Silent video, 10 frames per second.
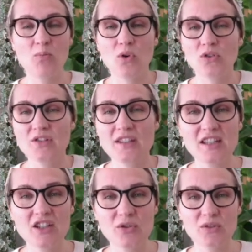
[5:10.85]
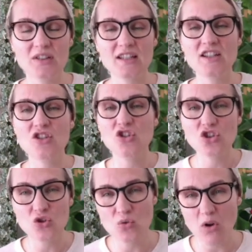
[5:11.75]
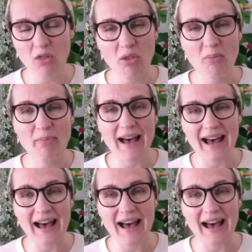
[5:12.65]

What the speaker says: continuously chew on the